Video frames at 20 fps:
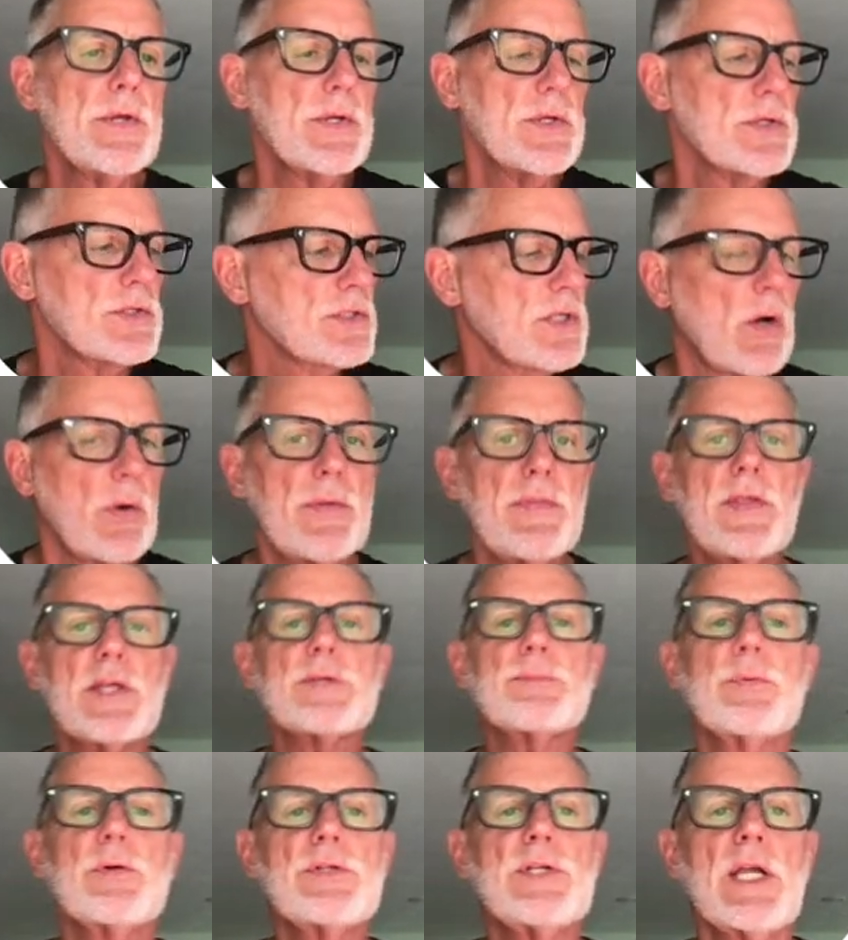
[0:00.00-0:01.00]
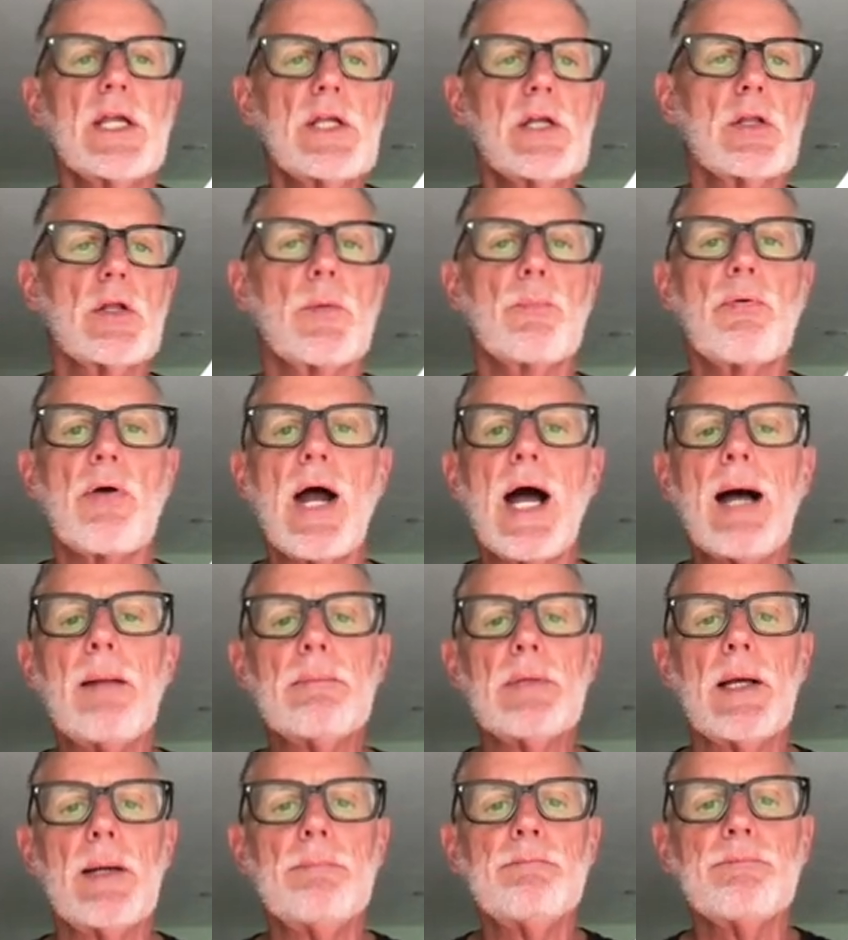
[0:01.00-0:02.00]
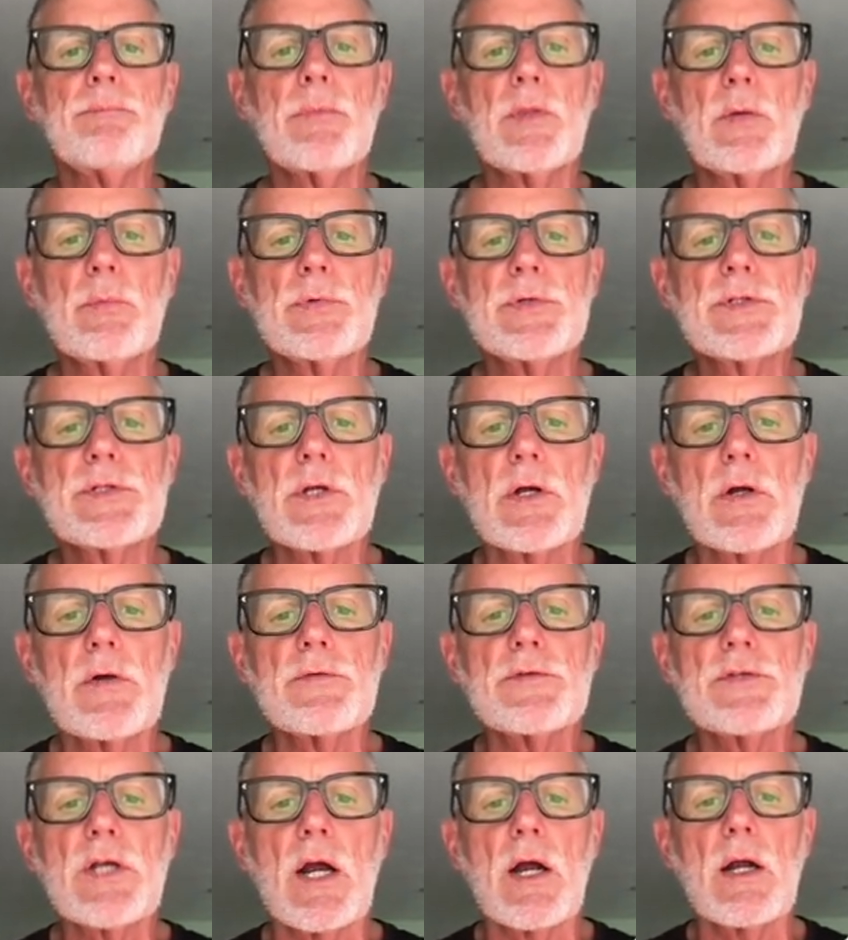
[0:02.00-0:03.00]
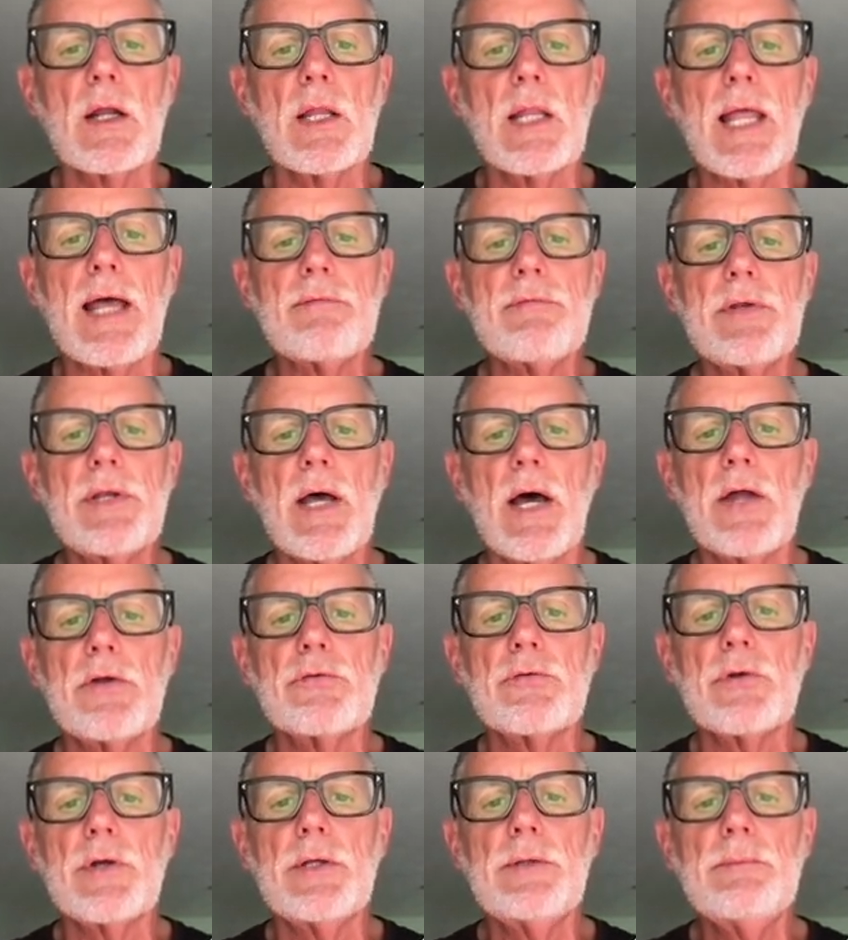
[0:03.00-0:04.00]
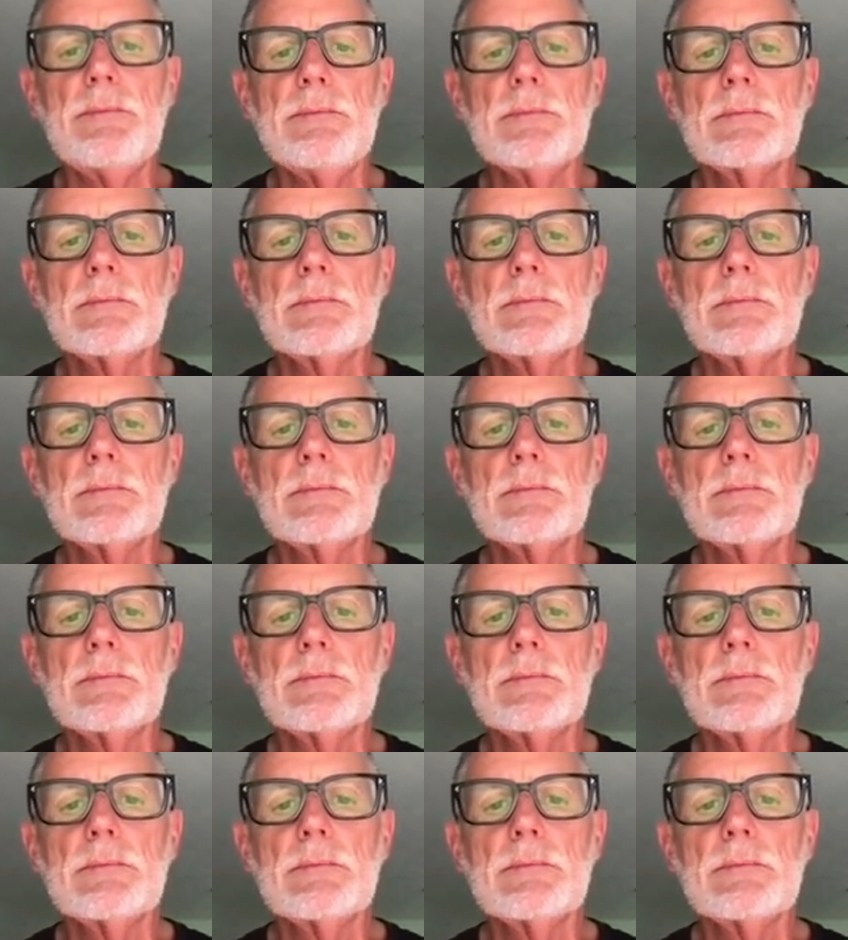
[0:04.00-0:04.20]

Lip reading: So in this particular problem, the reserves are 1,100